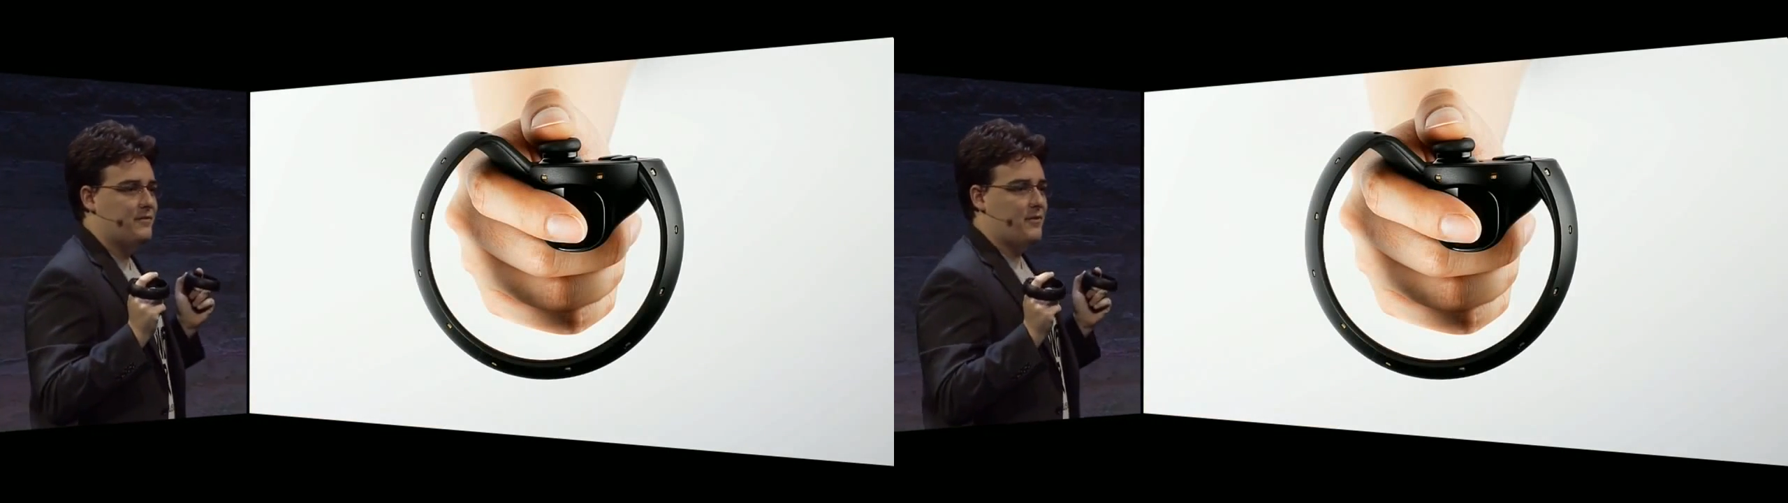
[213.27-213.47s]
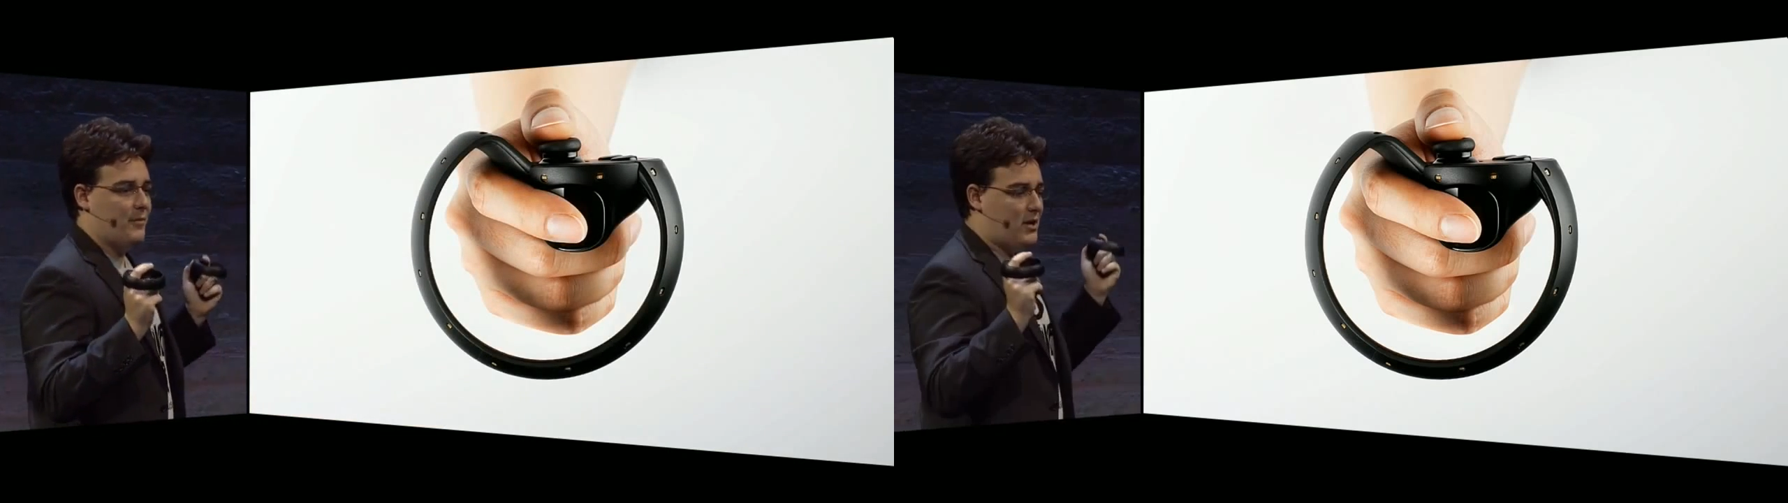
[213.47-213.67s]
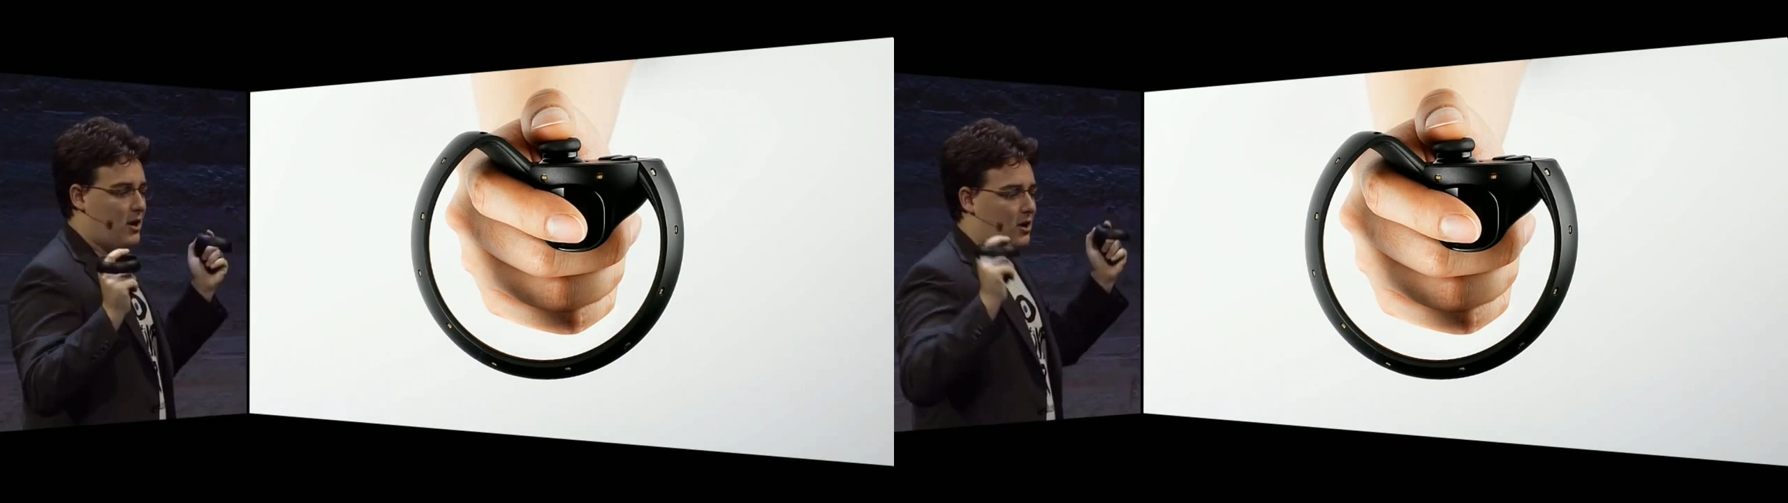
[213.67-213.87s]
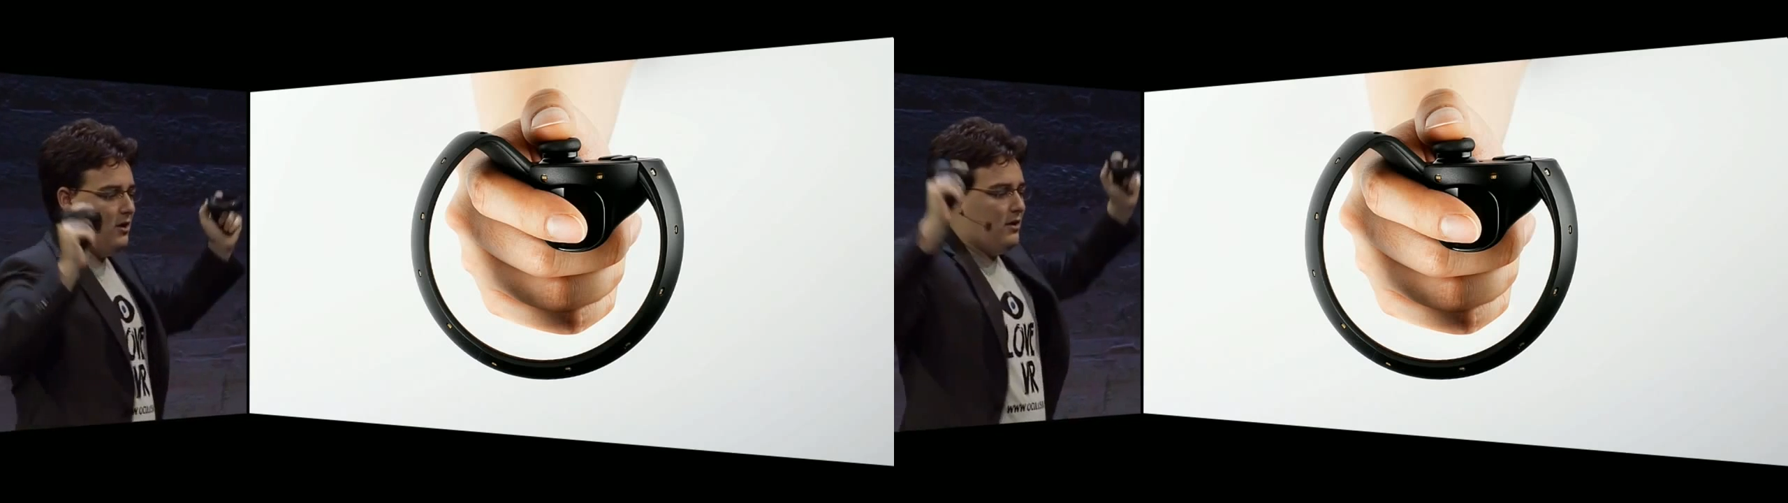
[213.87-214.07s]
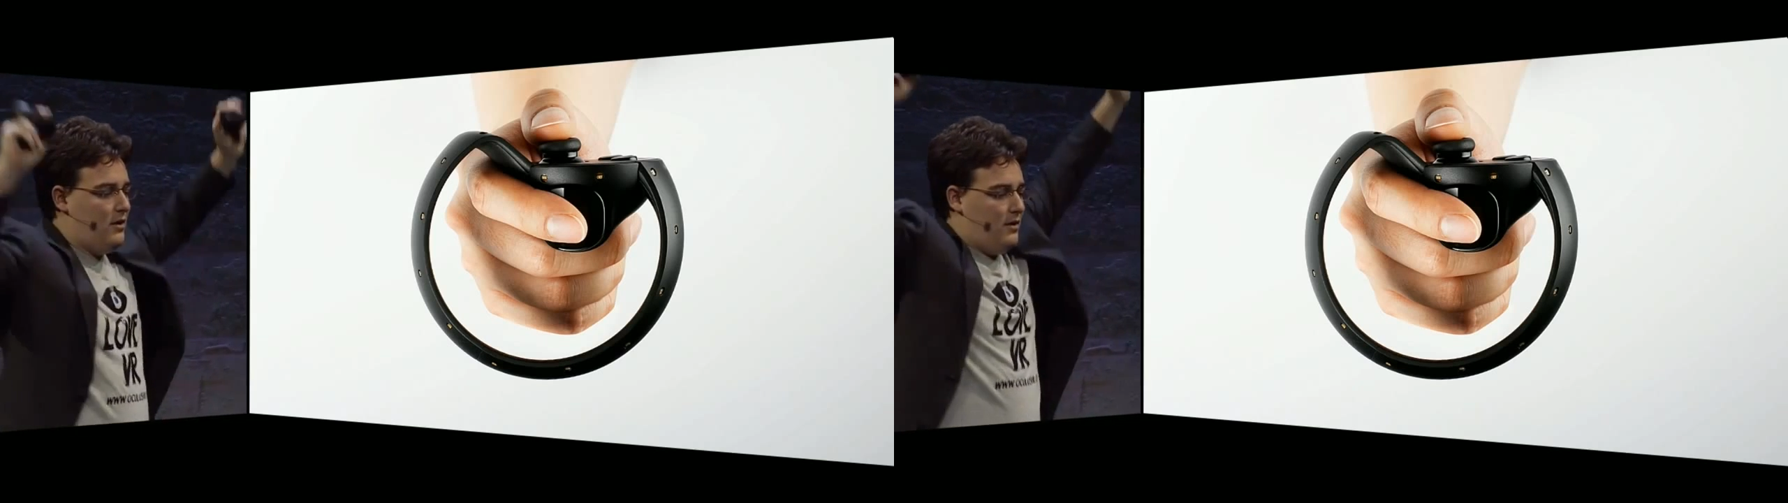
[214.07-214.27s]
that we
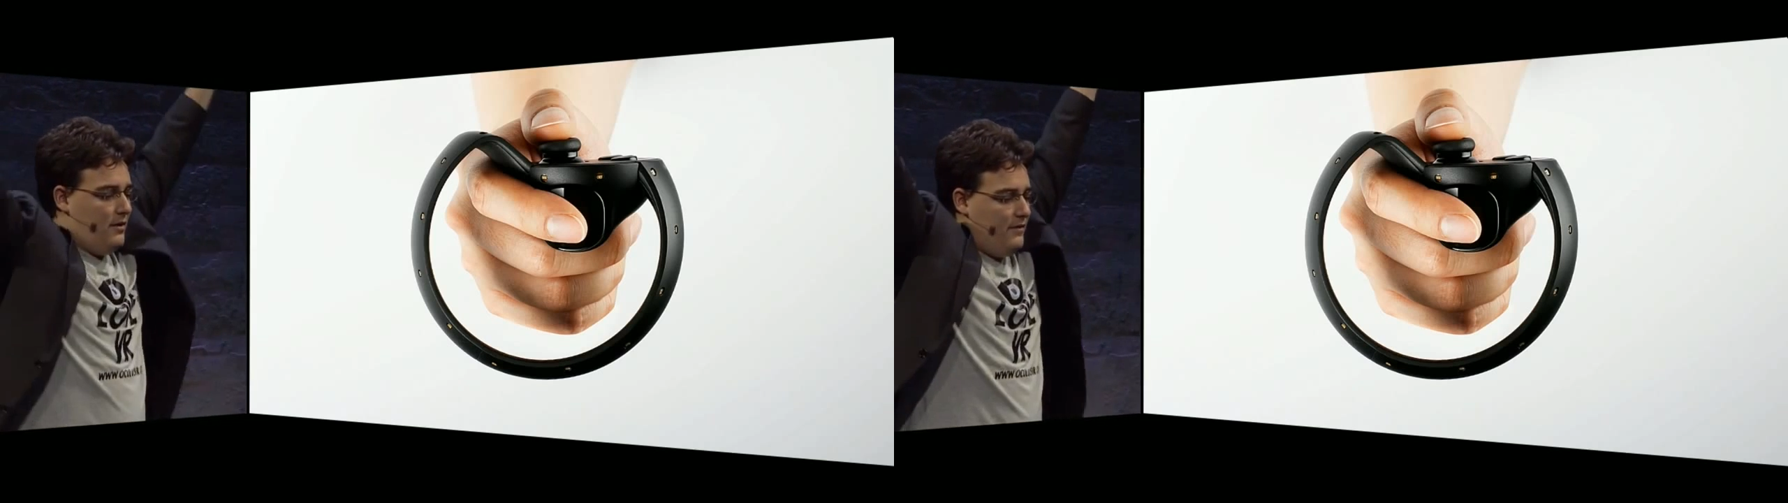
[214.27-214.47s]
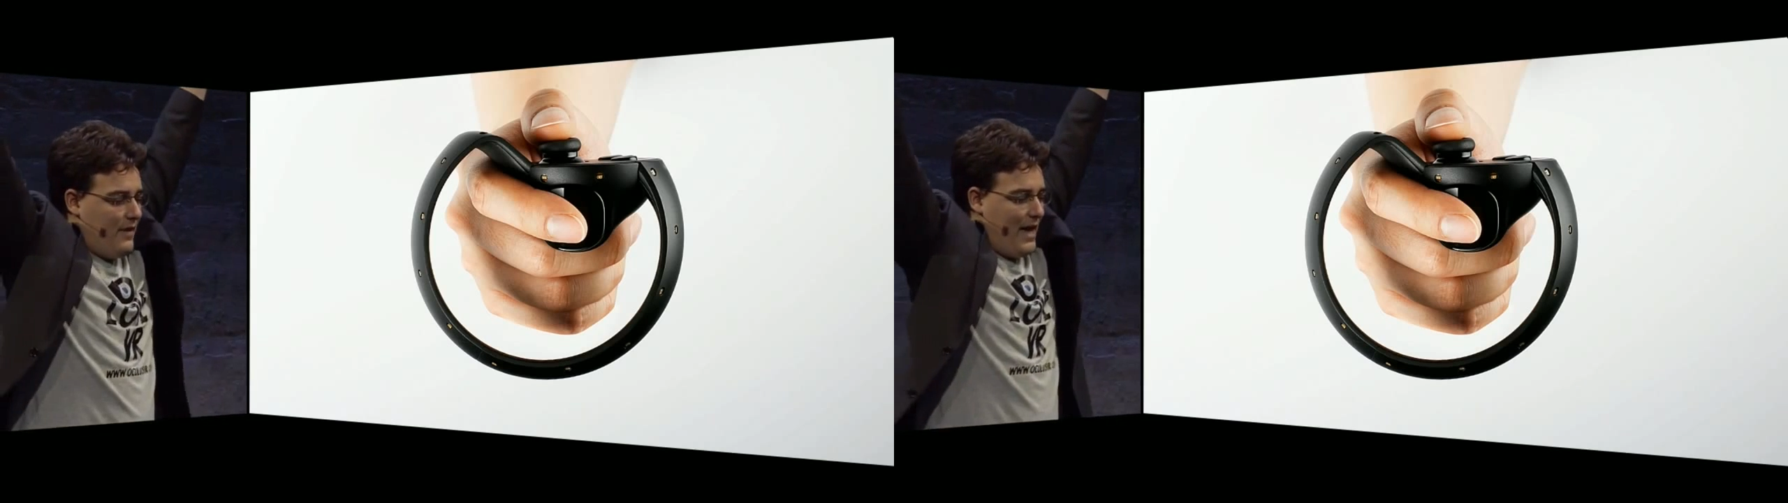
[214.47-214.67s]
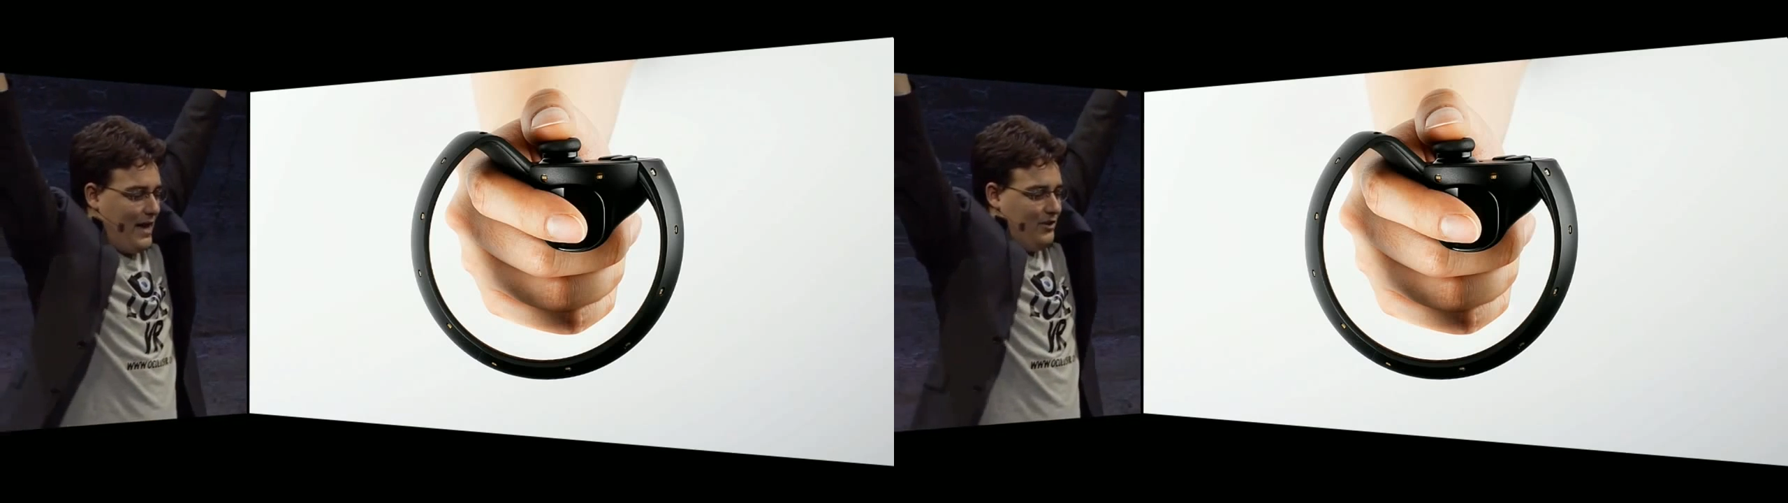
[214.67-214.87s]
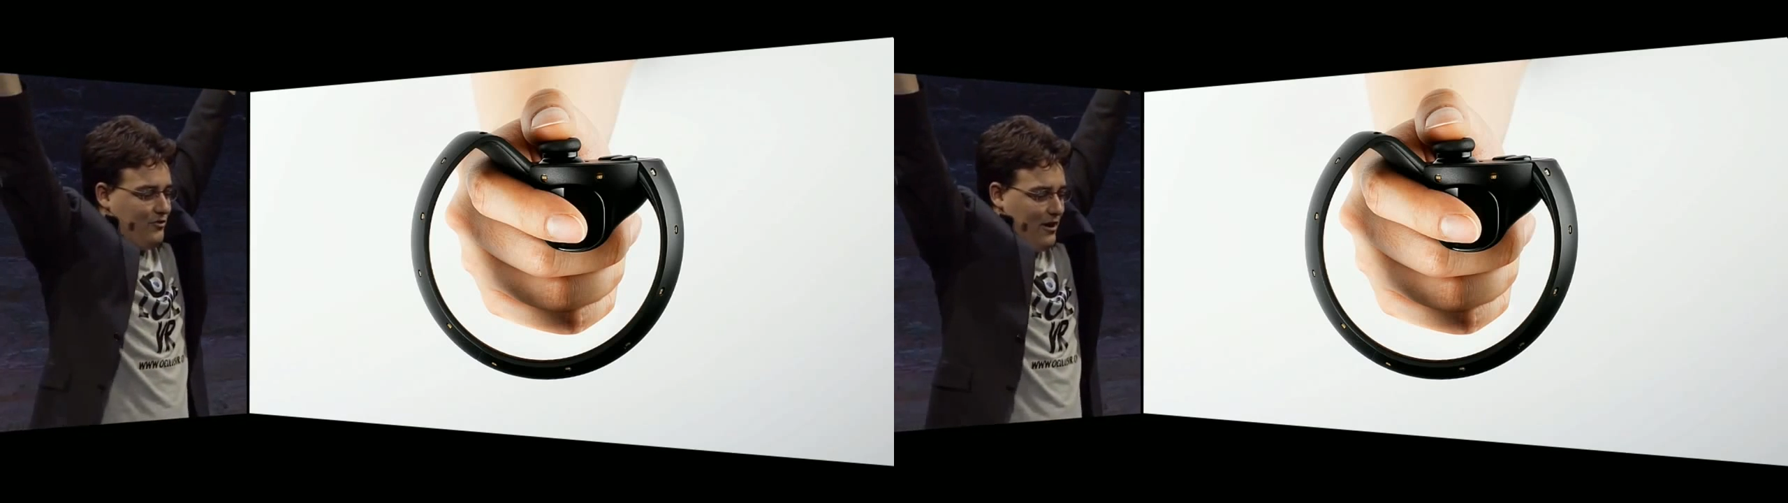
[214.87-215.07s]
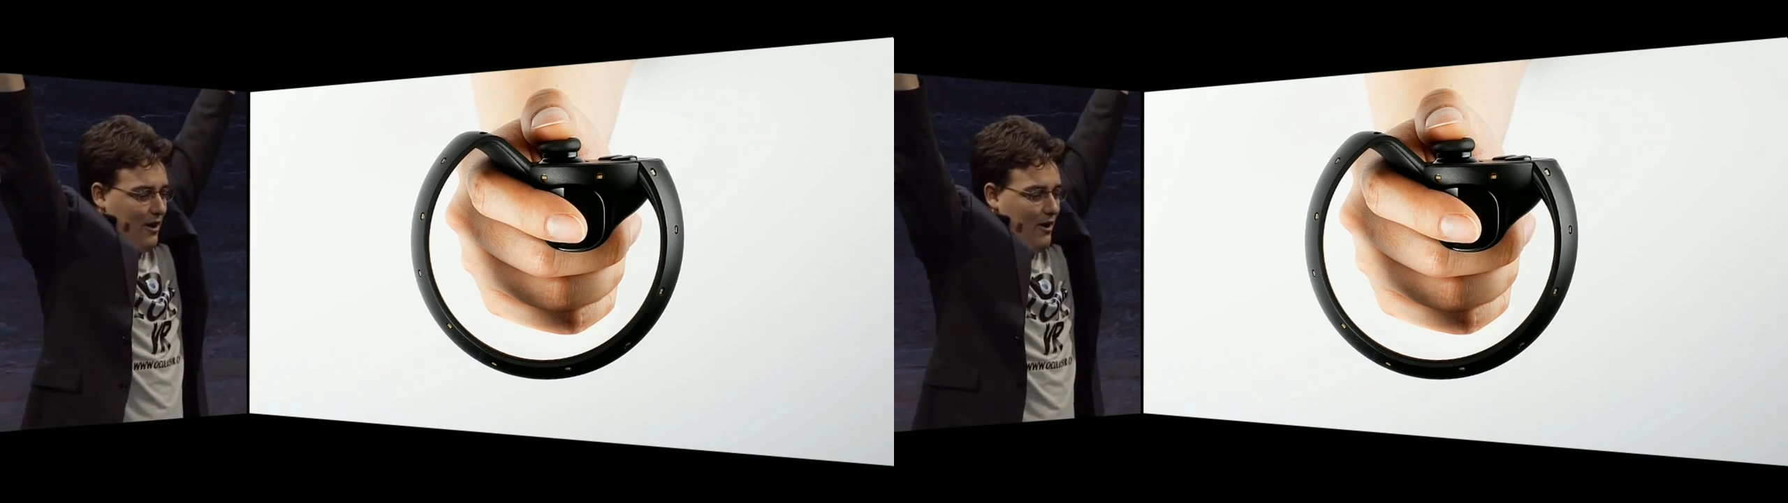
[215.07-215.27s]
call the hand
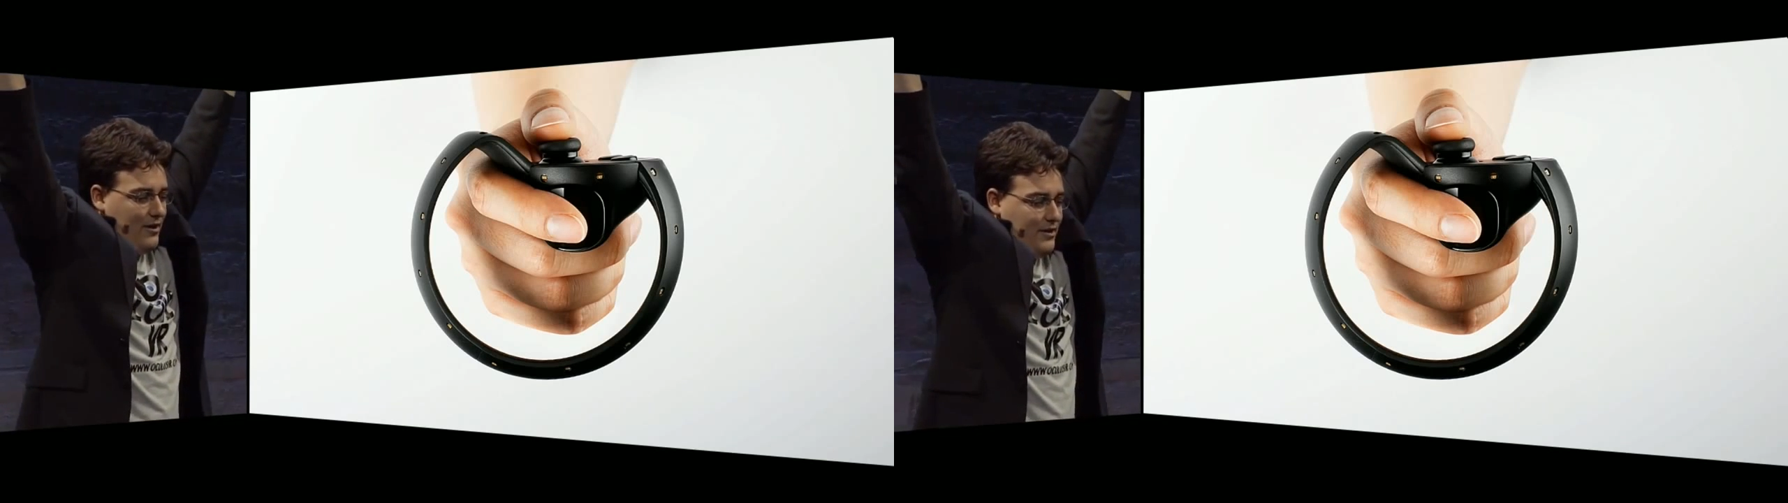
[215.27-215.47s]
trigger.